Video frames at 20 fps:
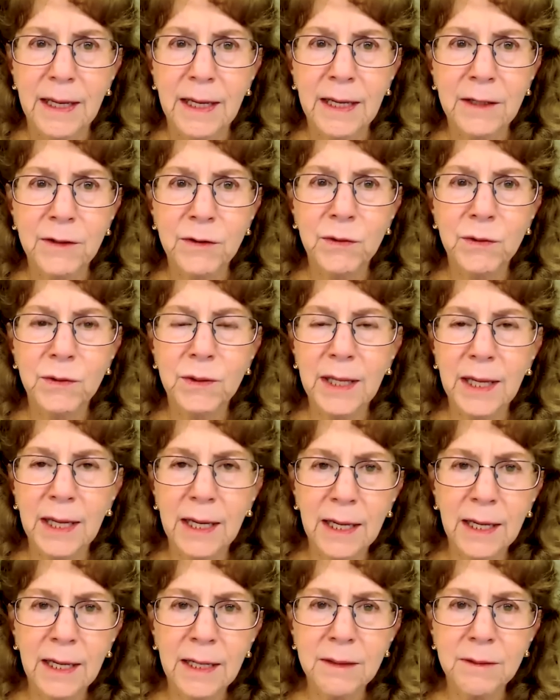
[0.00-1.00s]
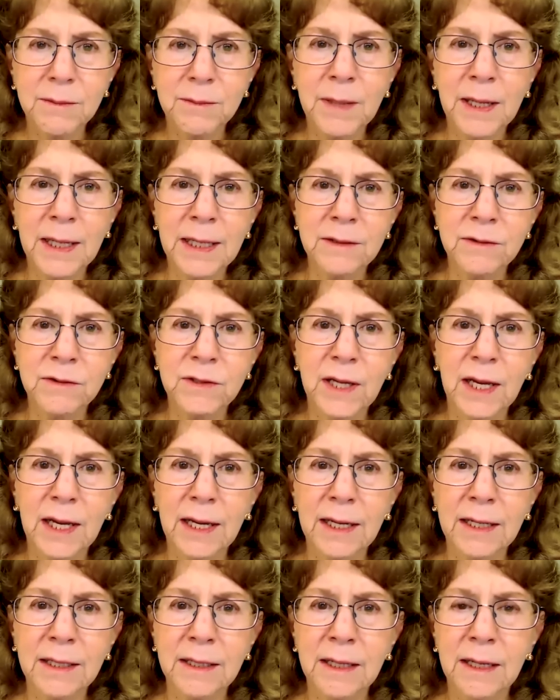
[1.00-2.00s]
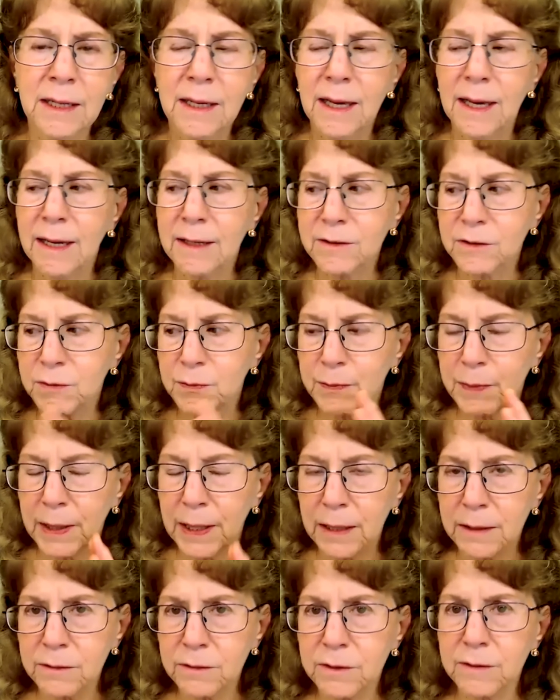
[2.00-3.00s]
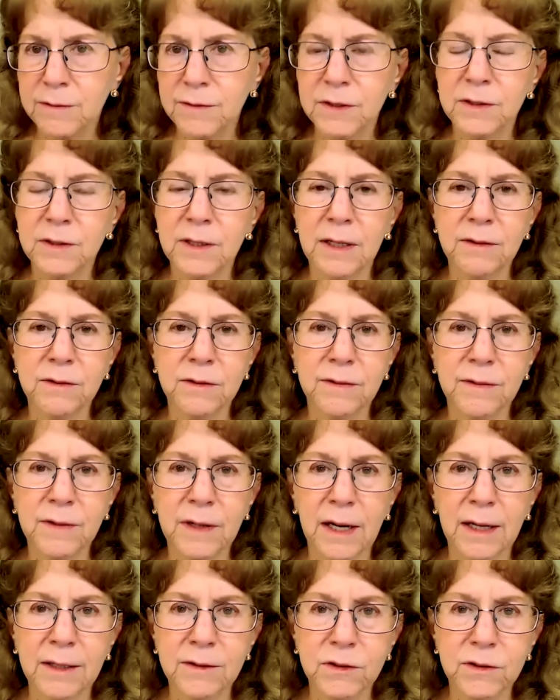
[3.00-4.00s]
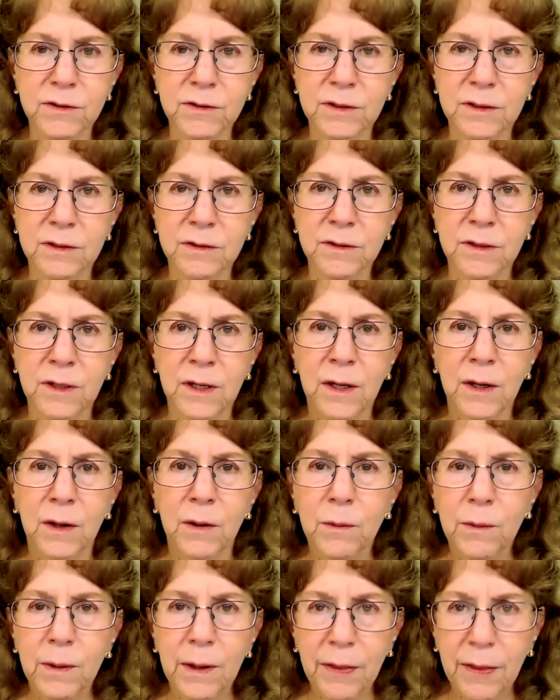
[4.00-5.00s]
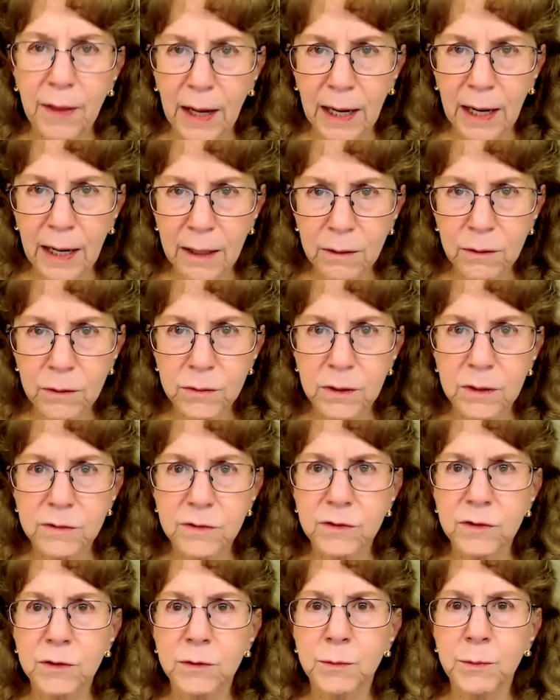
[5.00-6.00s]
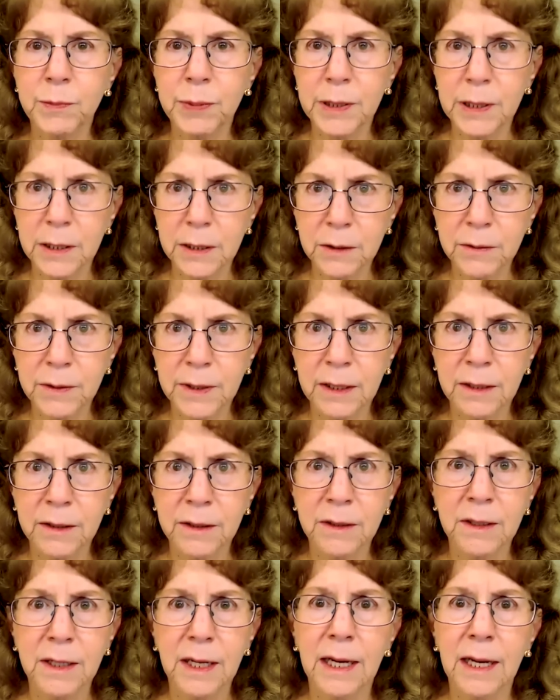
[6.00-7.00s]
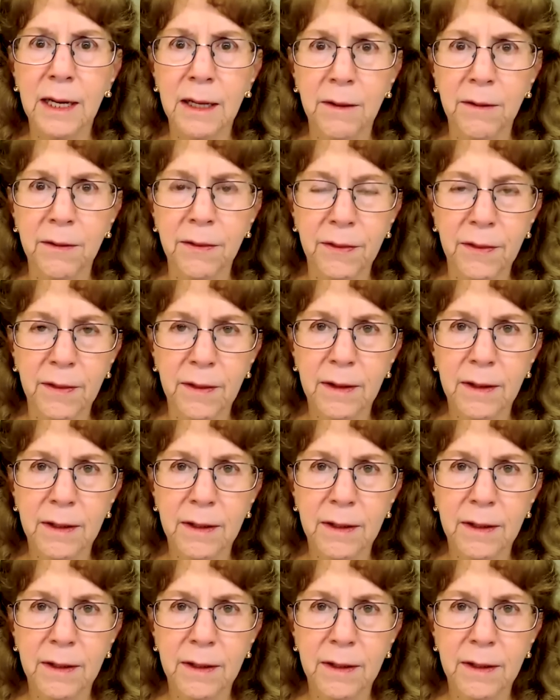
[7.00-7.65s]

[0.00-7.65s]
And you can't maintain expansive states of consciousness without superior health.